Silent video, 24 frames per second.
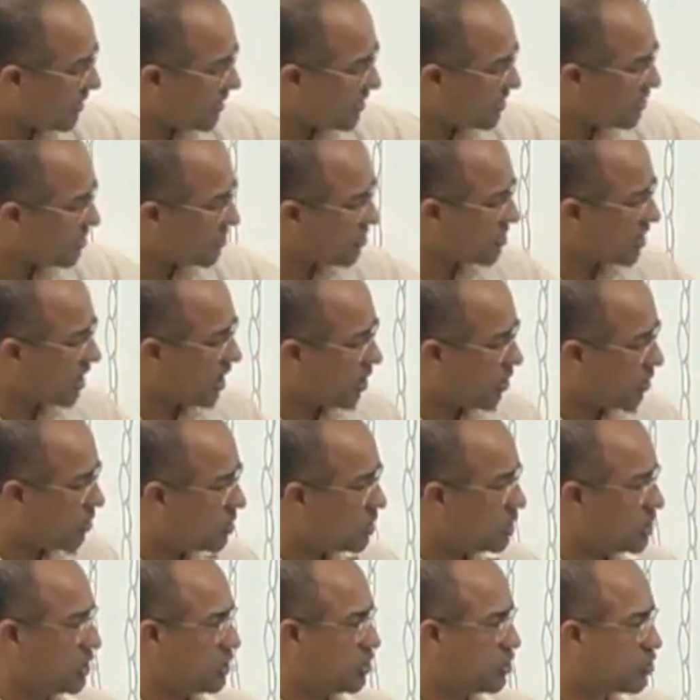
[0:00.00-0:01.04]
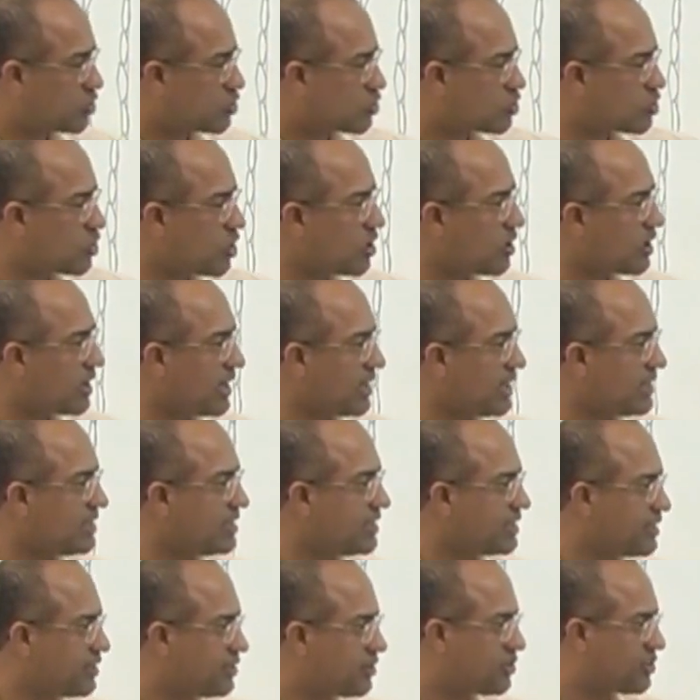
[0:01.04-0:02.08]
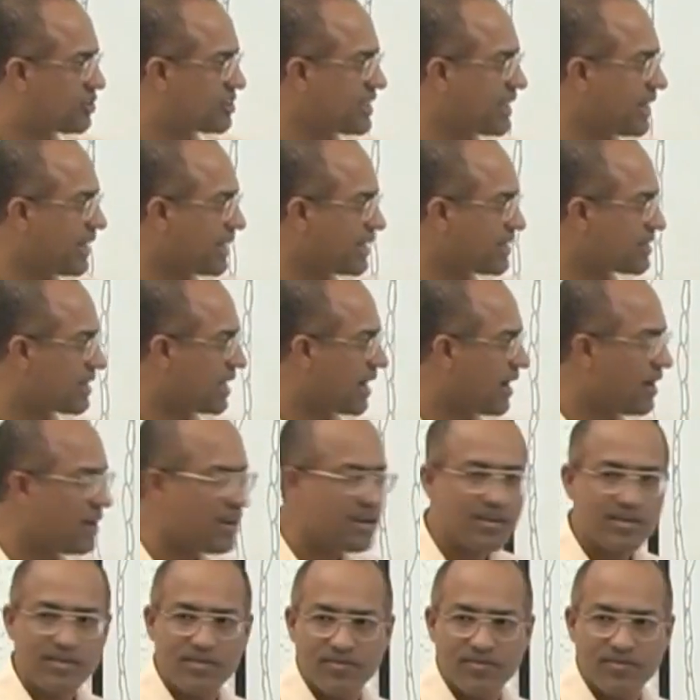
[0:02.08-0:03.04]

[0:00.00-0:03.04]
is now strongly sealing the,